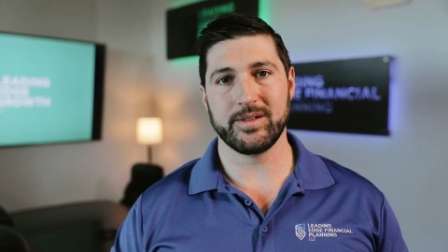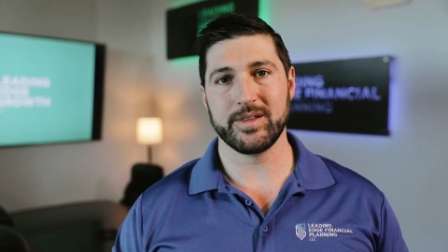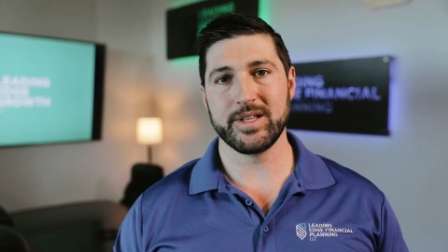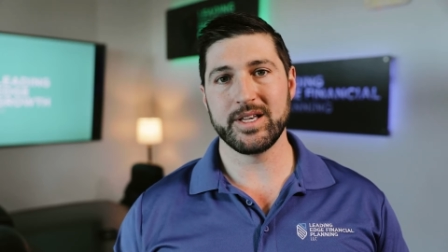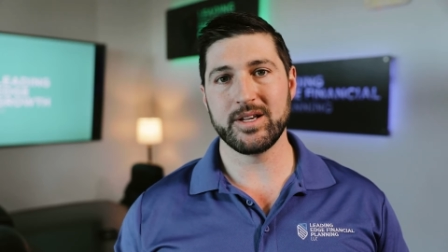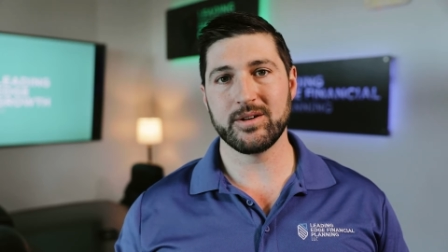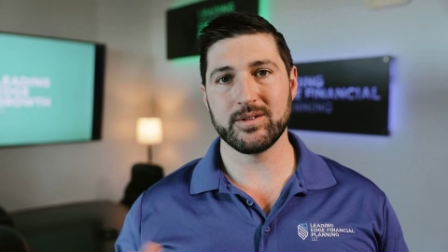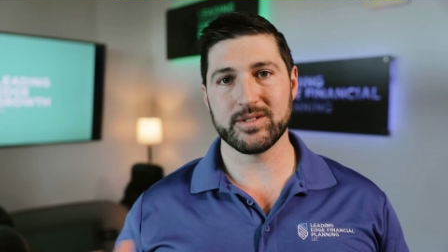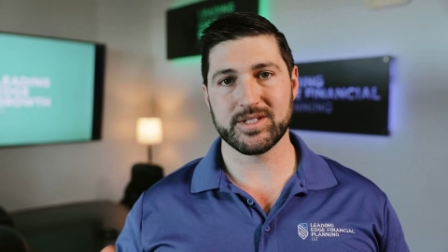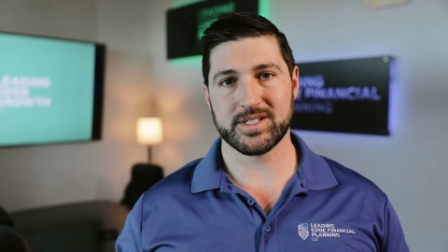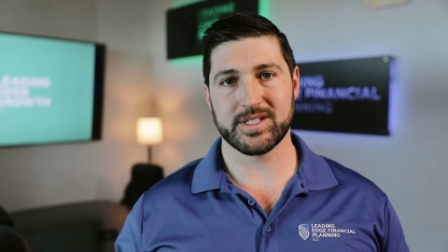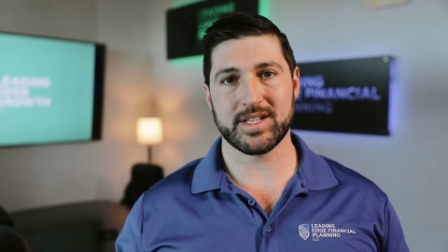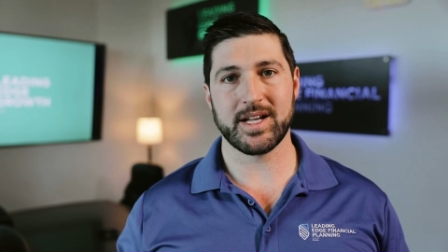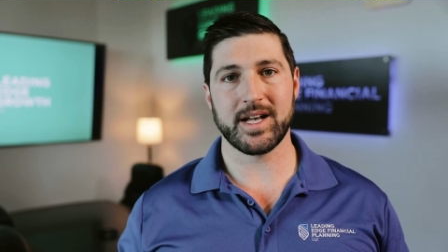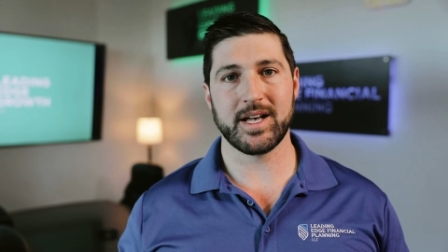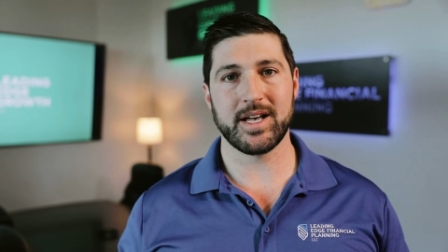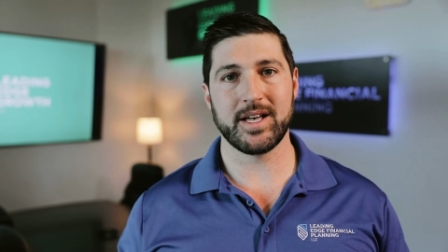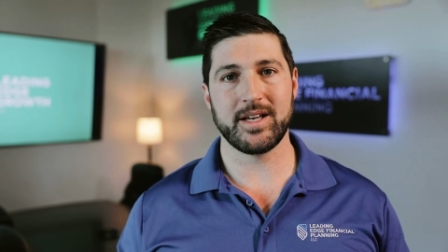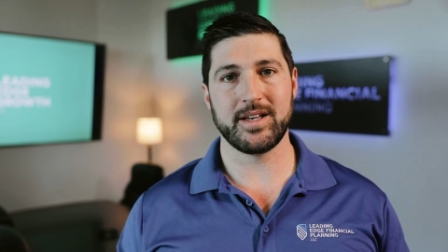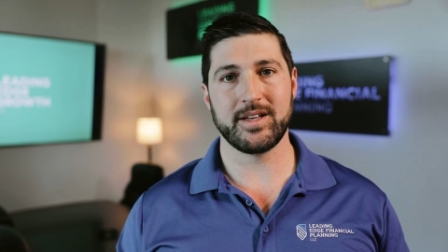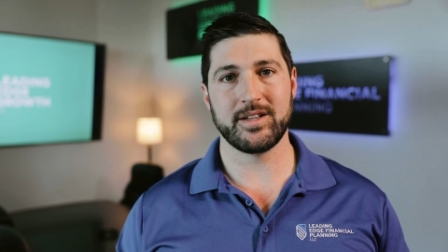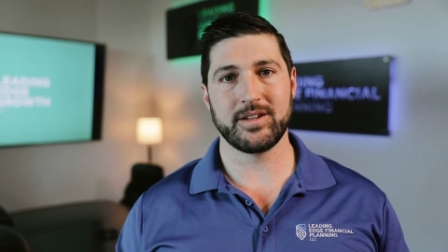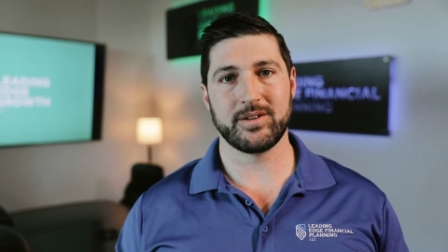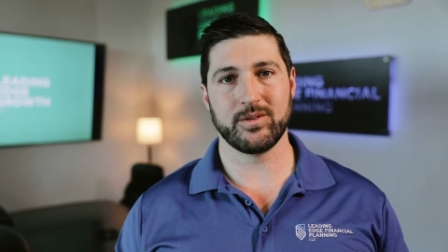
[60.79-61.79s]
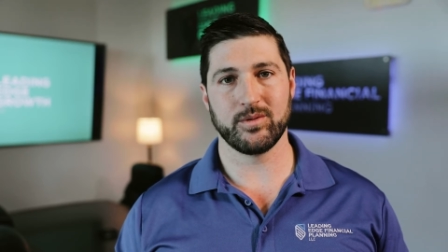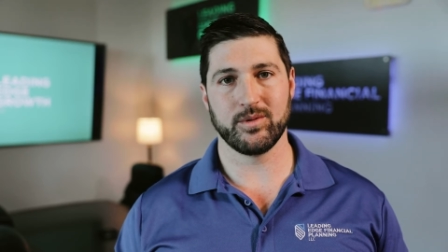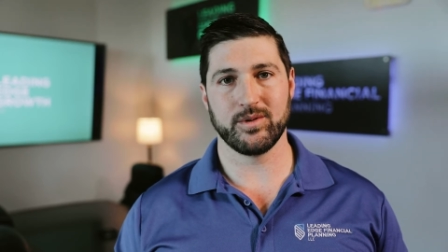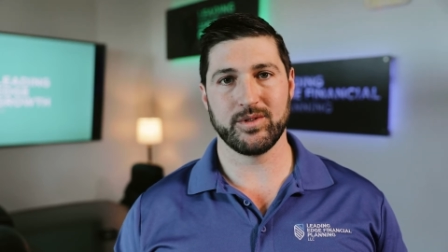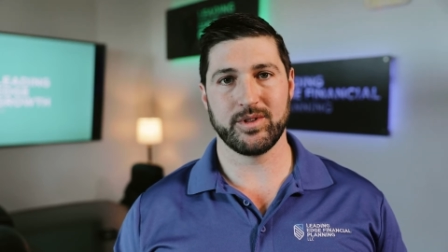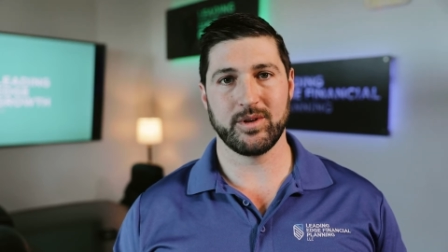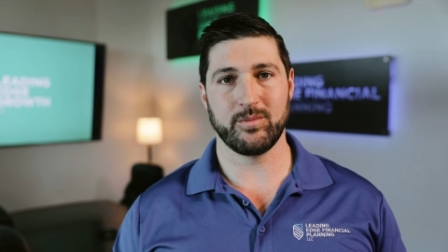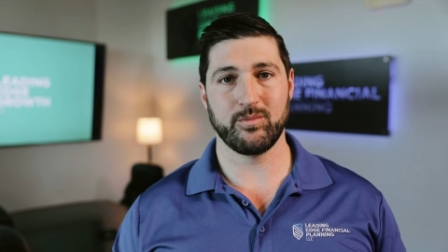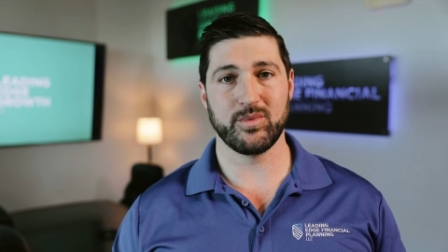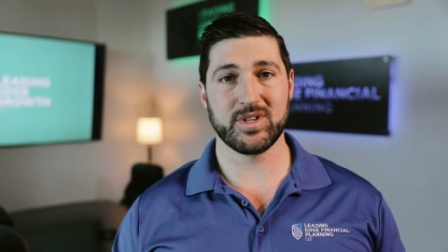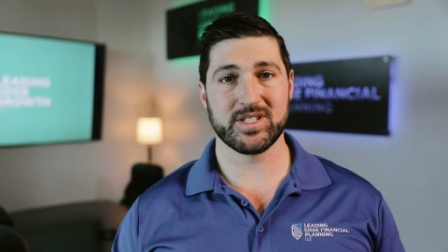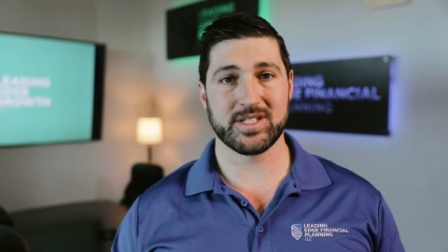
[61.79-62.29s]
legal side or
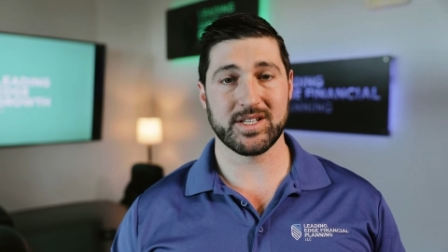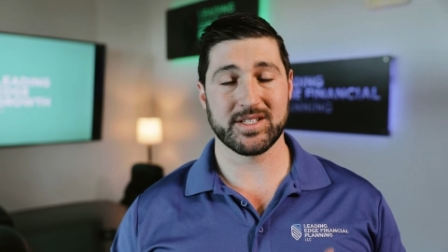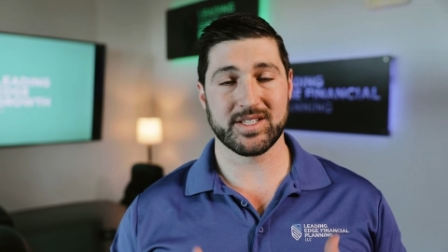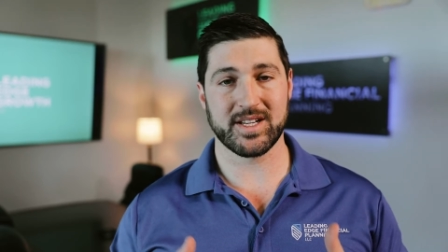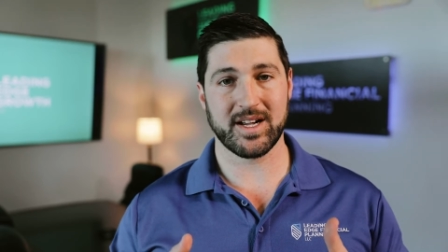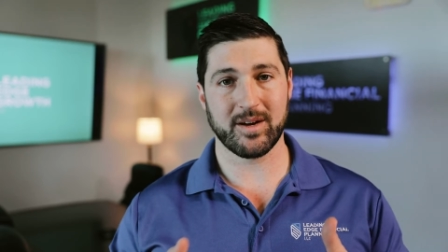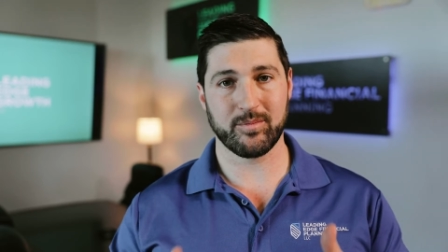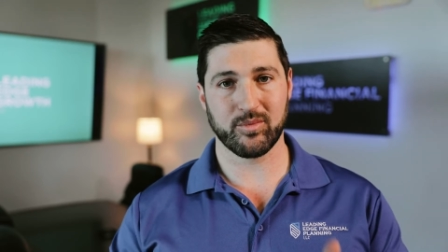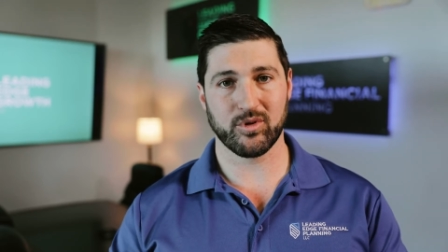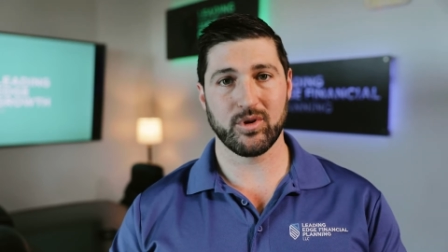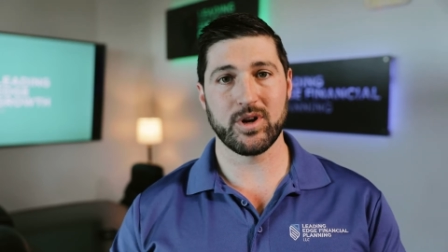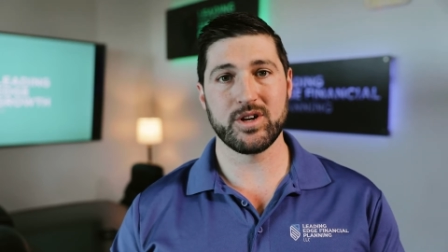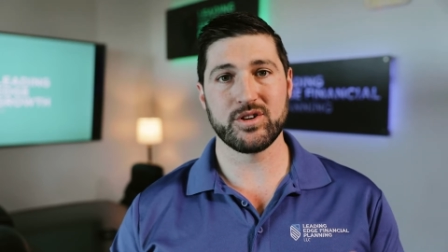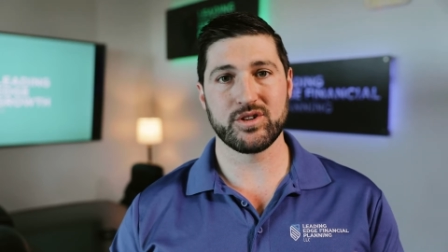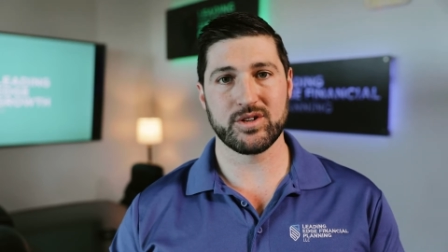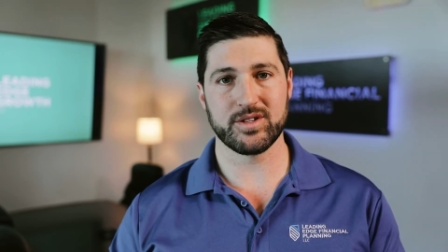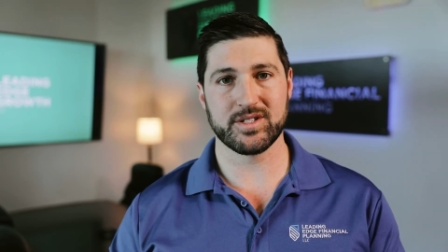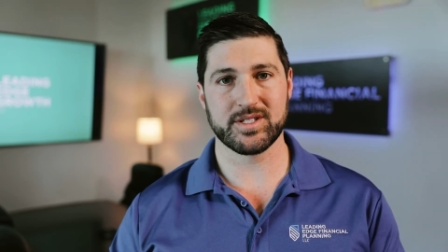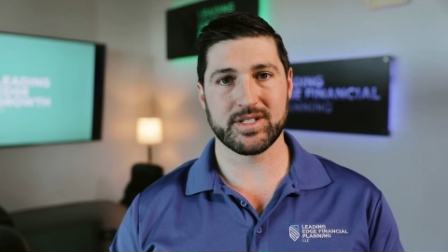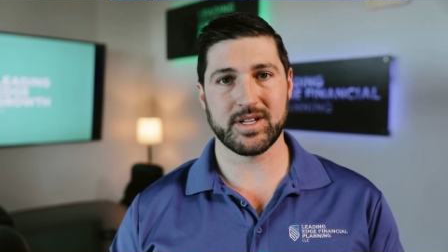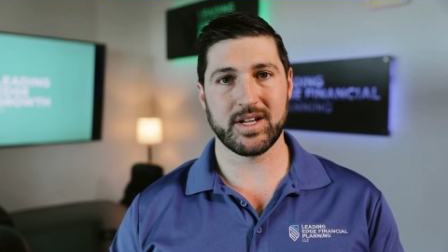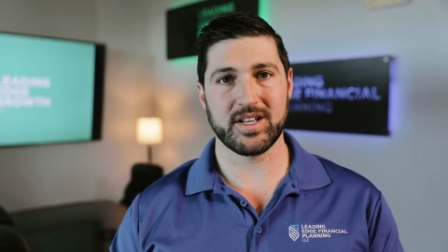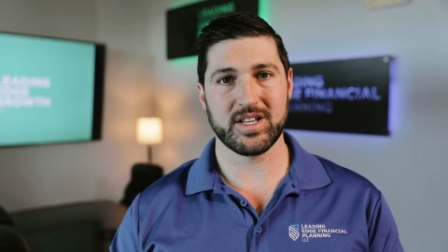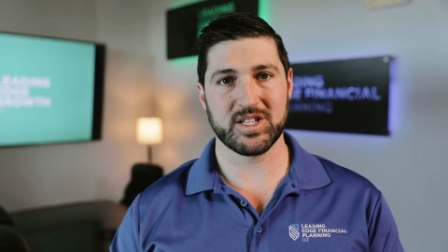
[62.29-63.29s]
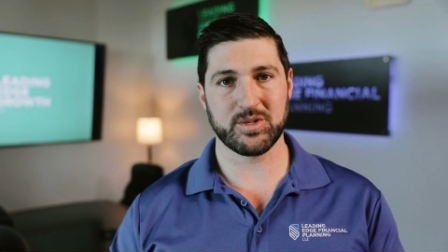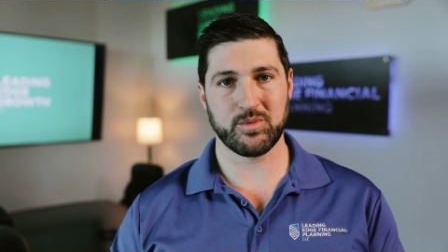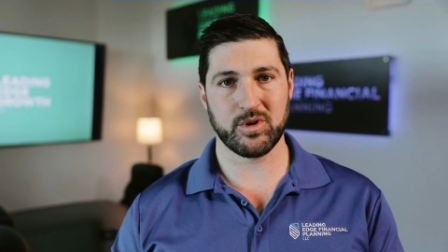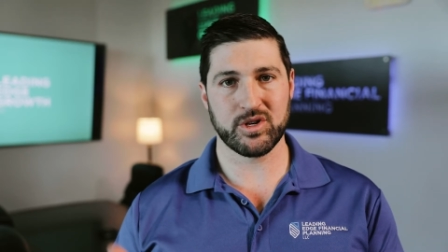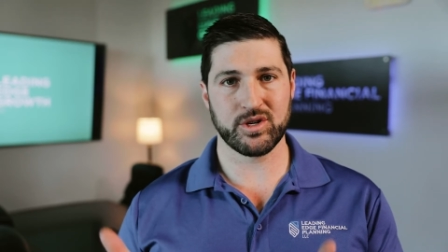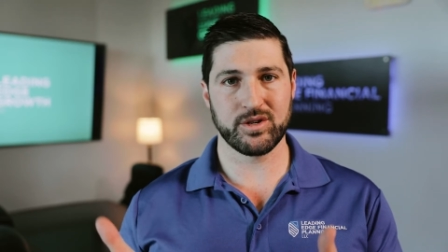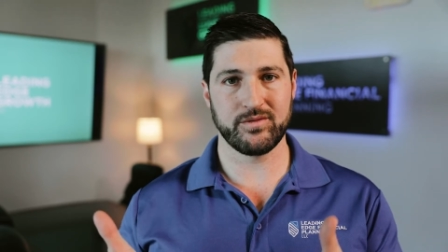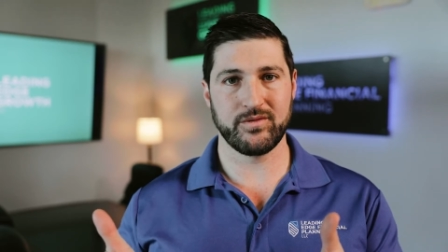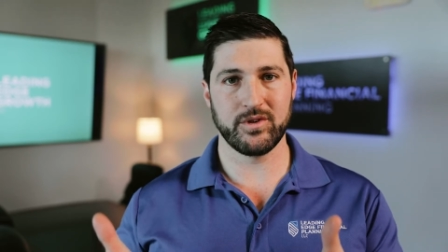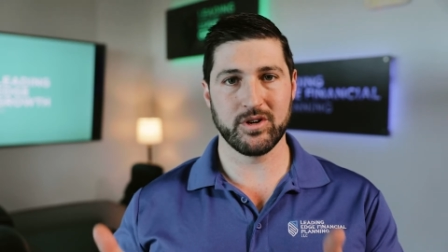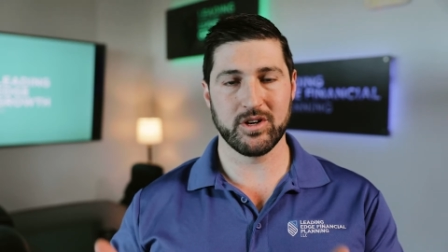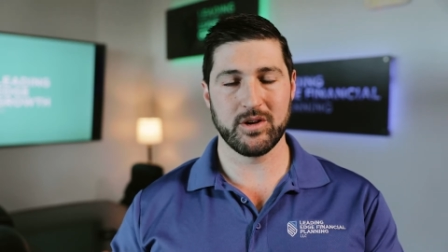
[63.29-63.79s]
the business operations side,
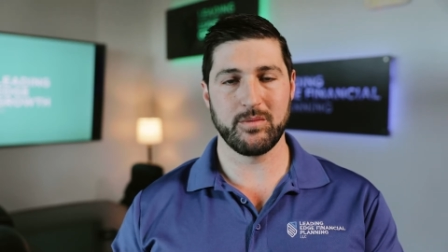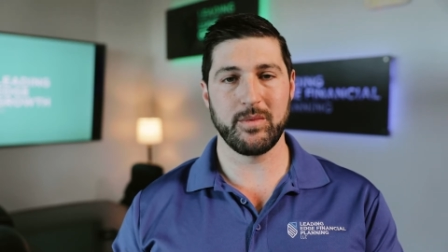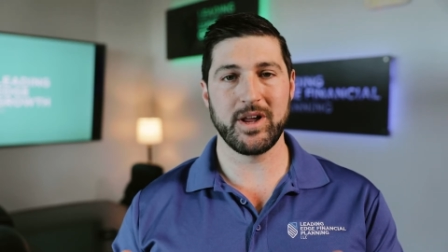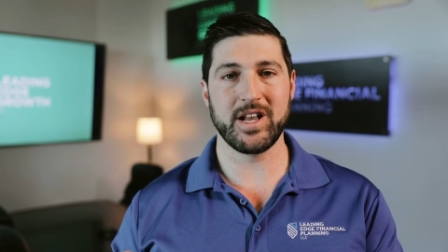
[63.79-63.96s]
especially if you're in